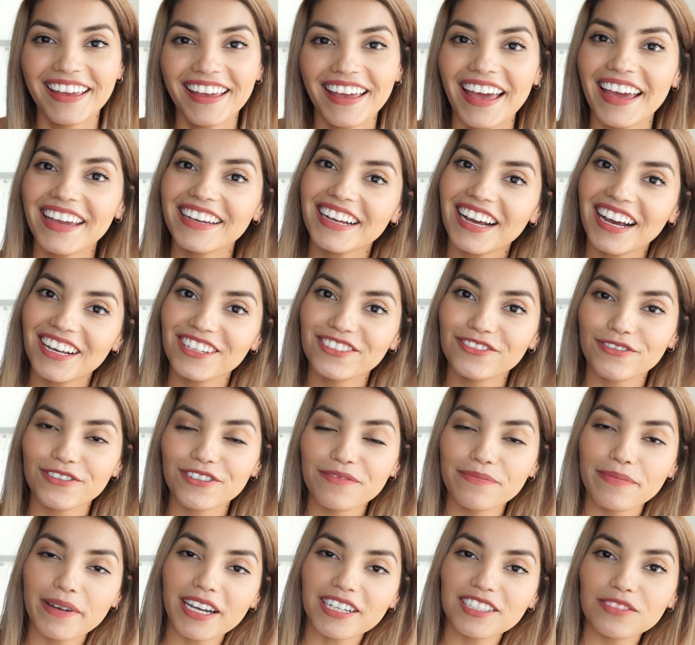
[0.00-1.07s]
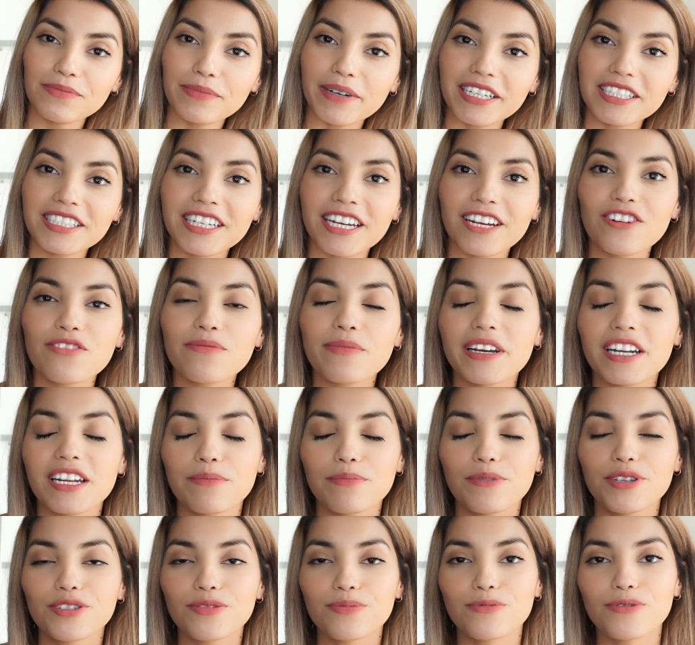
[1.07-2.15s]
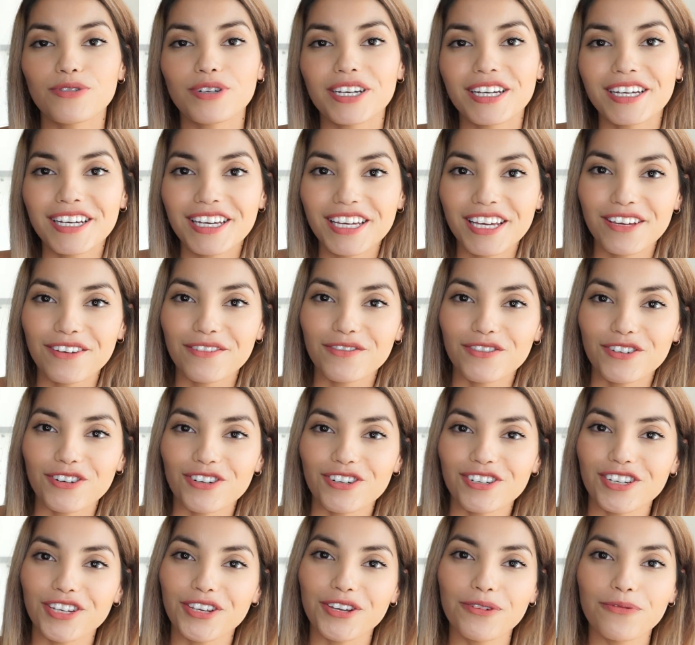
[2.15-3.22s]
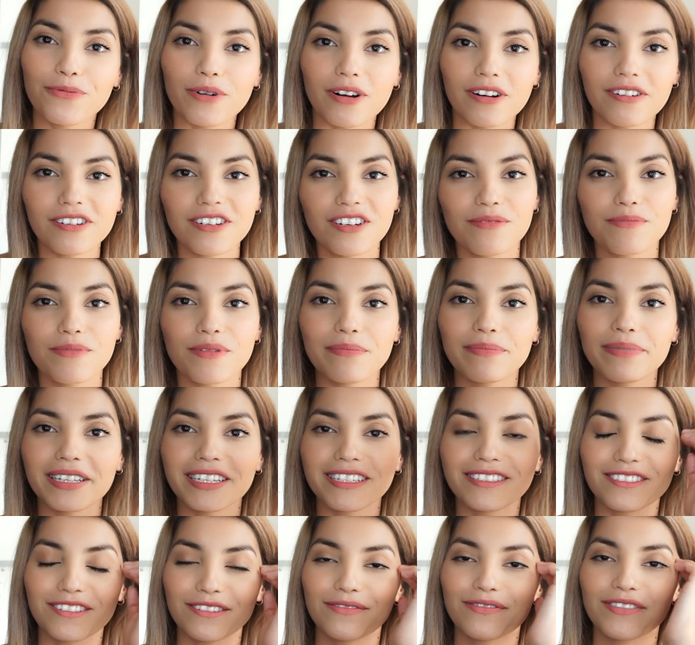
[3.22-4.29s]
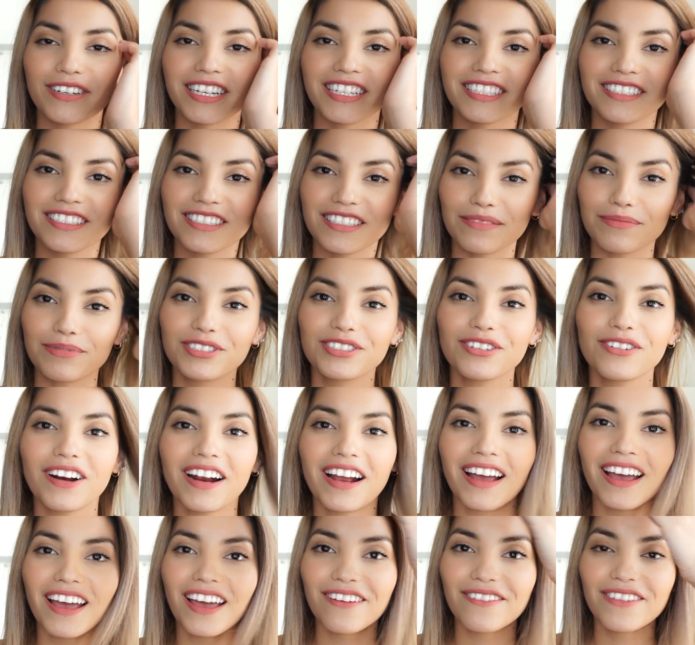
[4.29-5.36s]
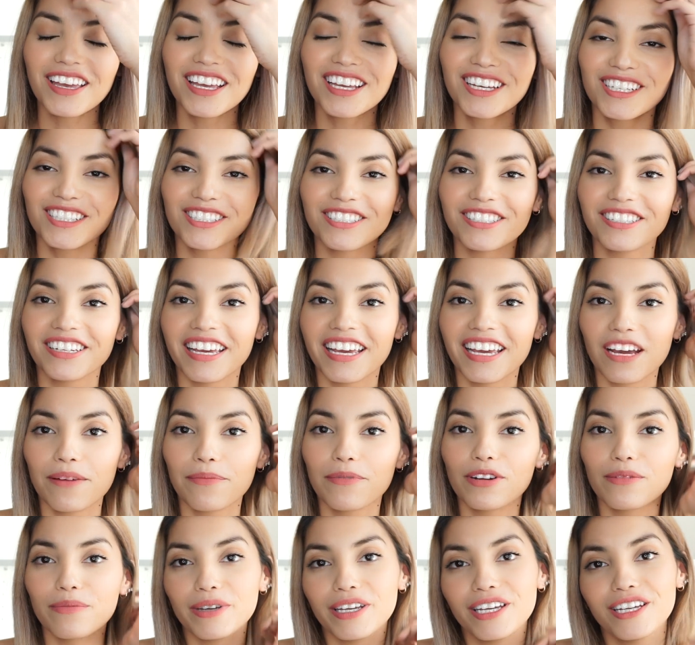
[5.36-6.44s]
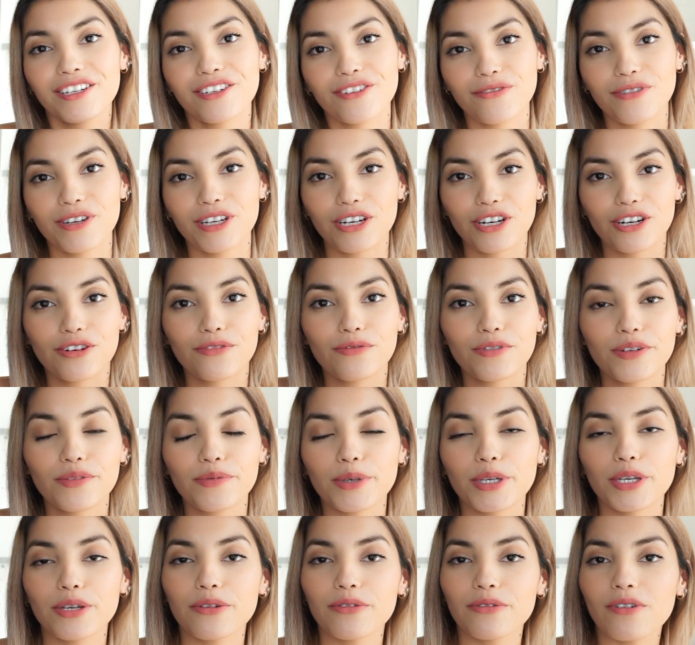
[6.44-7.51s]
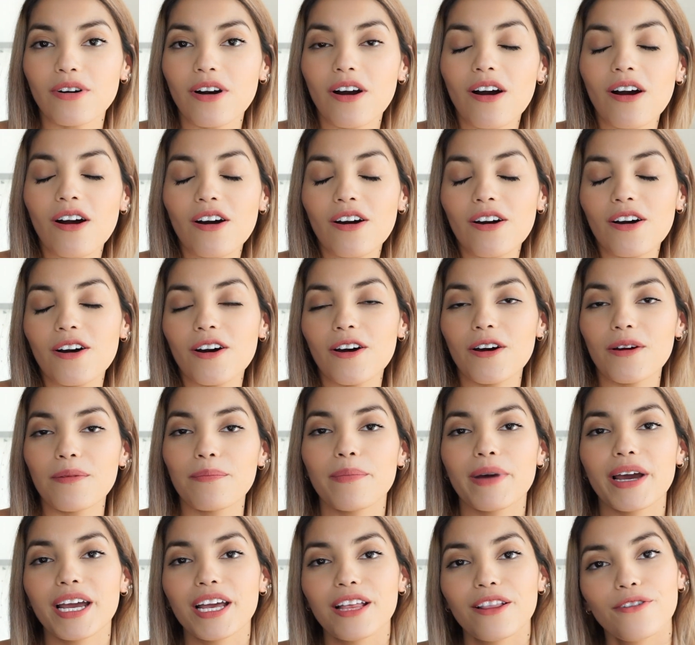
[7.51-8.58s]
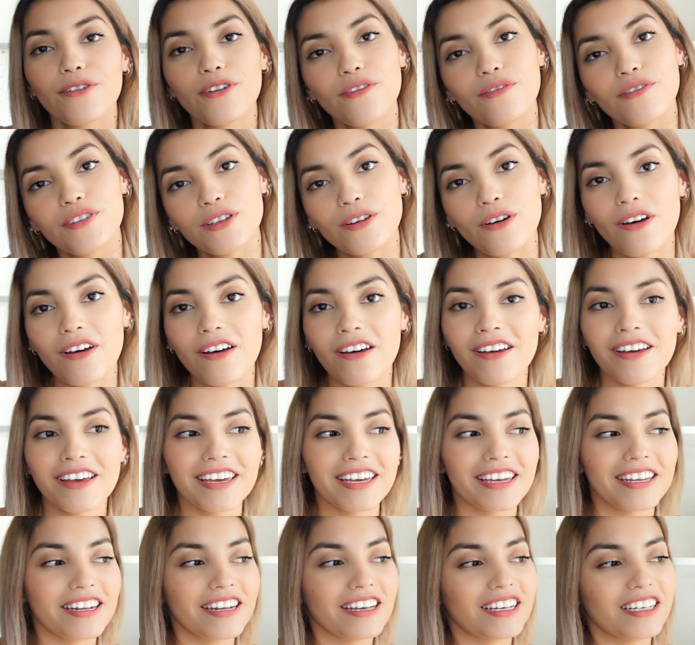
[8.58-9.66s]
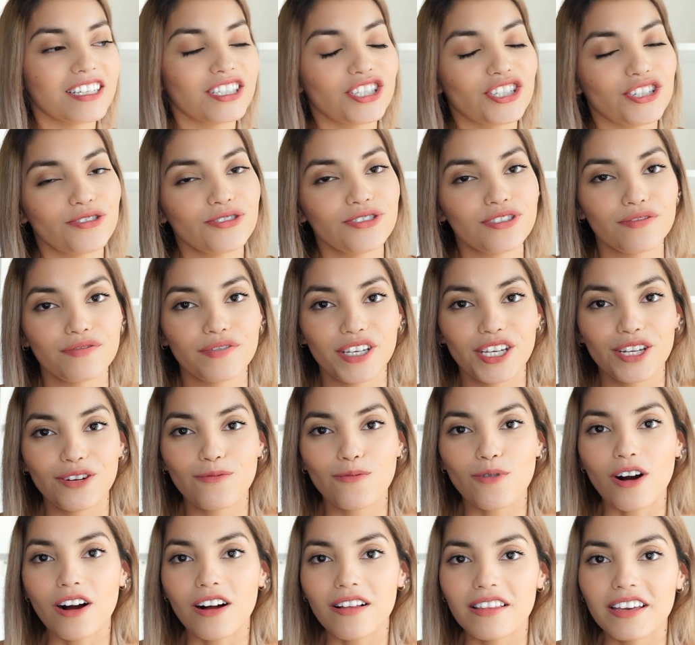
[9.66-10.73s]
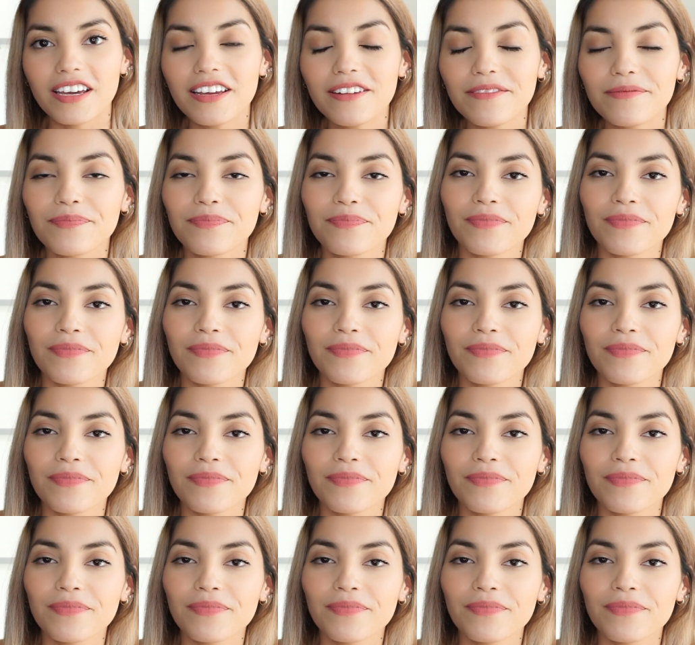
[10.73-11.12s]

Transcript: Hey guys, welcome back to my channel. My name is Maria. If you're new, welcome, and please don't forget to subscribe. Today I'm going to be doing a review on my Louis Vuitton Josephine wallet.